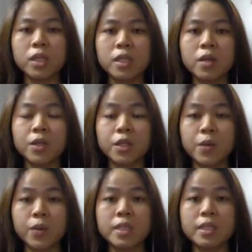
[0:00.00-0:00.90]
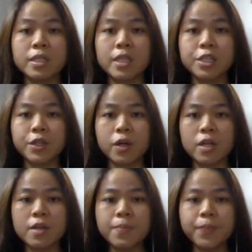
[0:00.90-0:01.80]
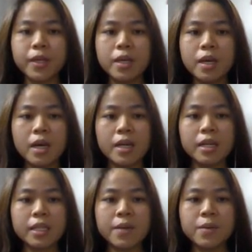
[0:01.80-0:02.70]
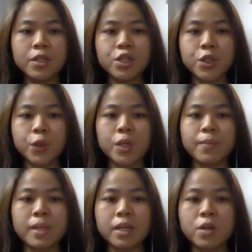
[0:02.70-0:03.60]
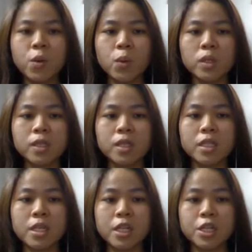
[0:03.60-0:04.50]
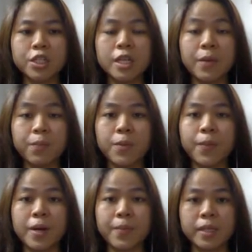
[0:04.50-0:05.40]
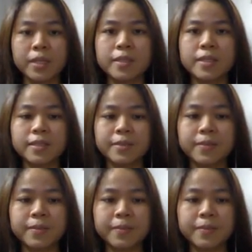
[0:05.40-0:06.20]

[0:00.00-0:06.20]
water continuous distillation column and the tables show the methanol water distillation input parameters.